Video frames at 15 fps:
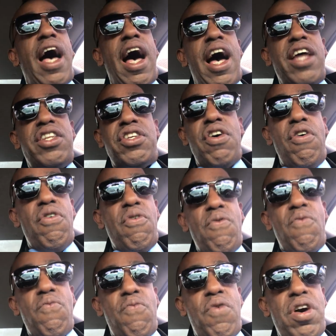I don't
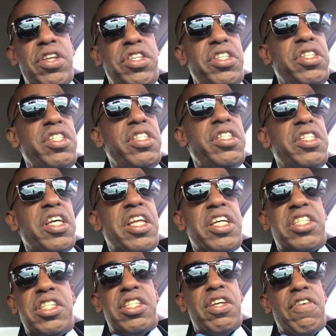want to
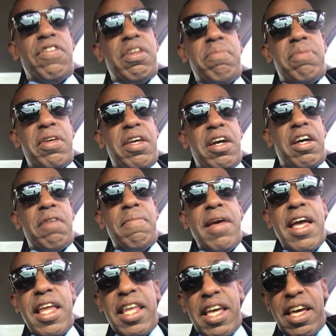necessarily be a
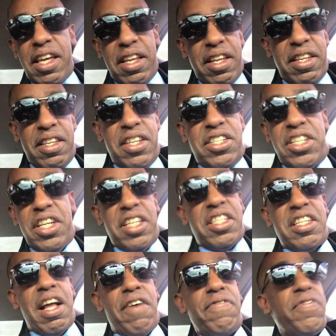comedian. Shit,
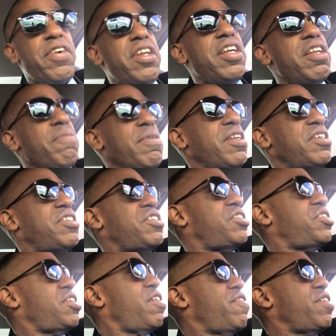it's not funny to me. This is
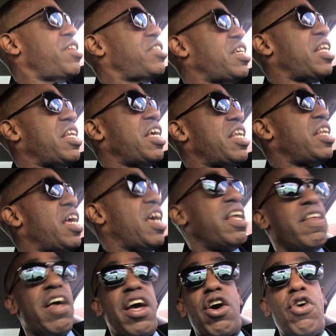serious. And
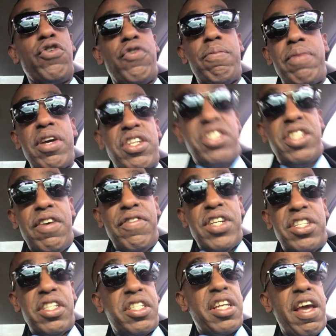it goes from being
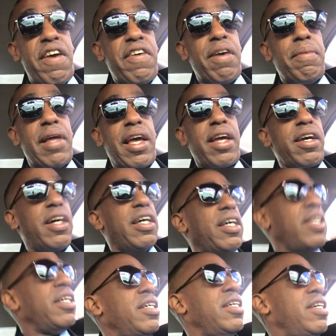serious to scary. I'm like,
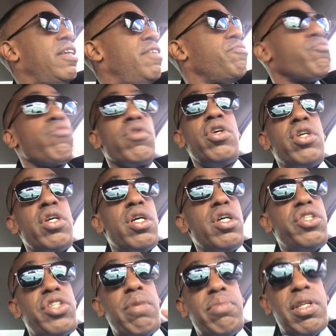
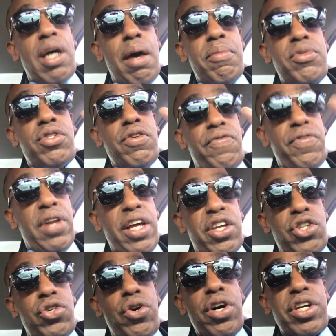sometimes you feel like
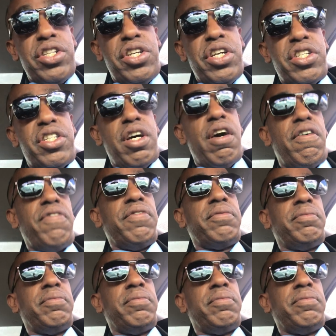you're talking to yourself.